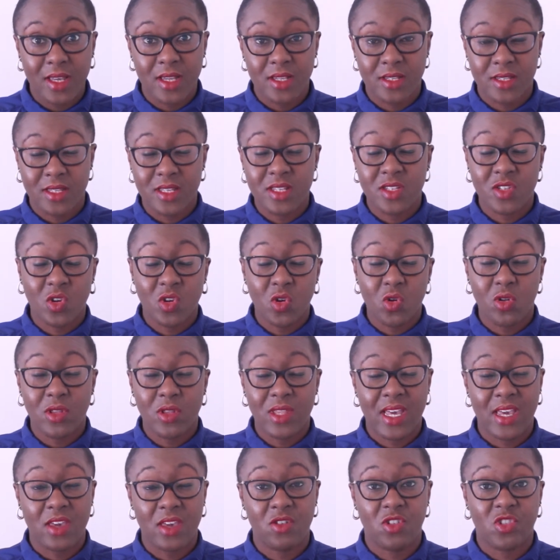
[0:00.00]
Is this goal
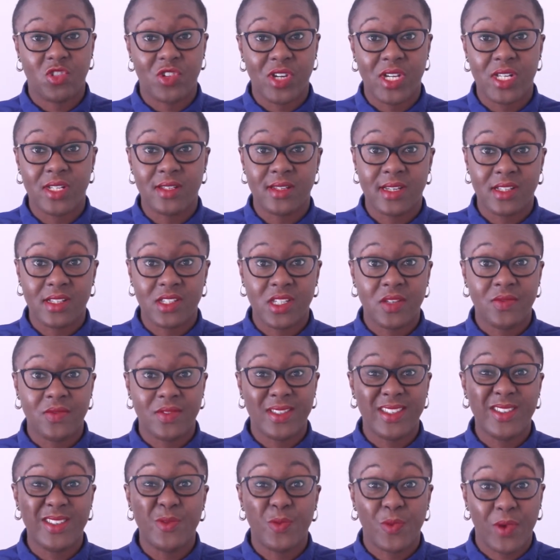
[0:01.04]
that you're trying to achieve,
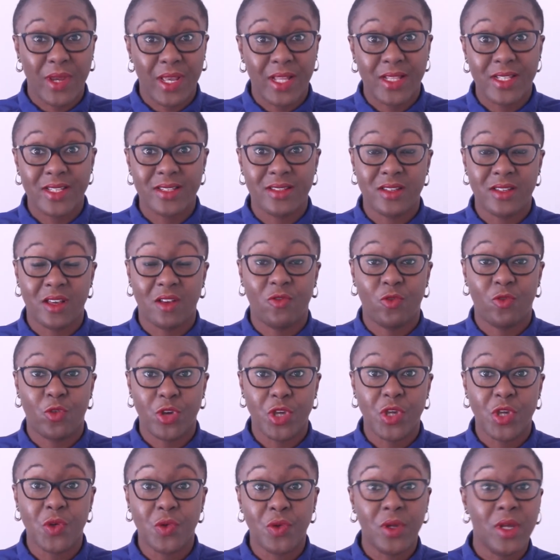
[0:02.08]
is it realistic for
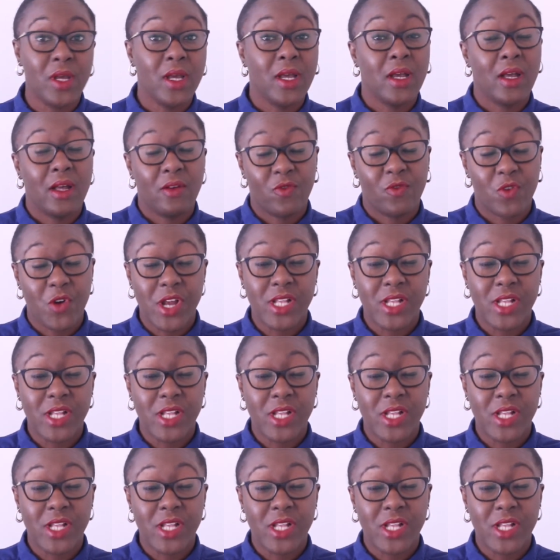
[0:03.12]
you? For